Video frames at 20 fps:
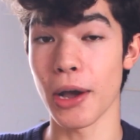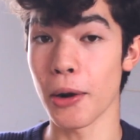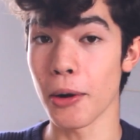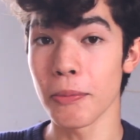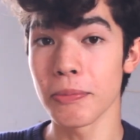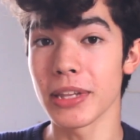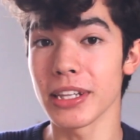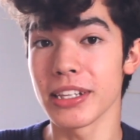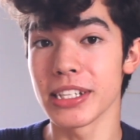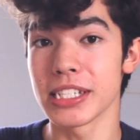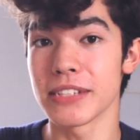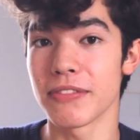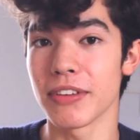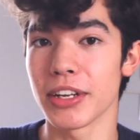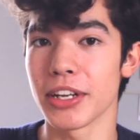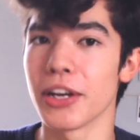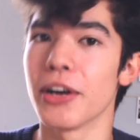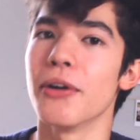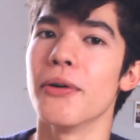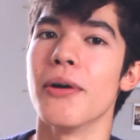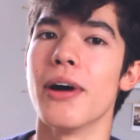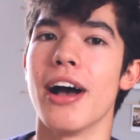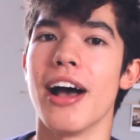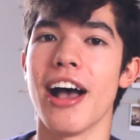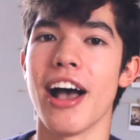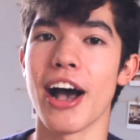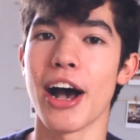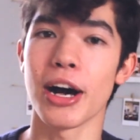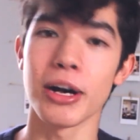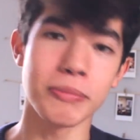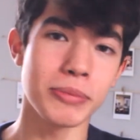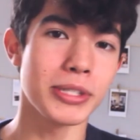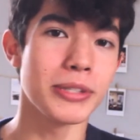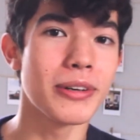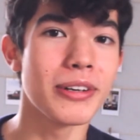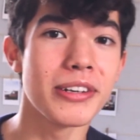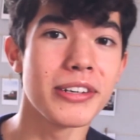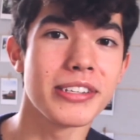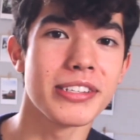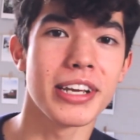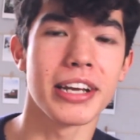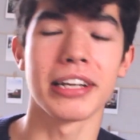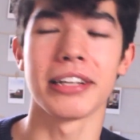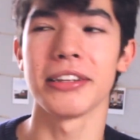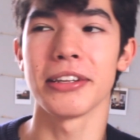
hope that this video helps you understand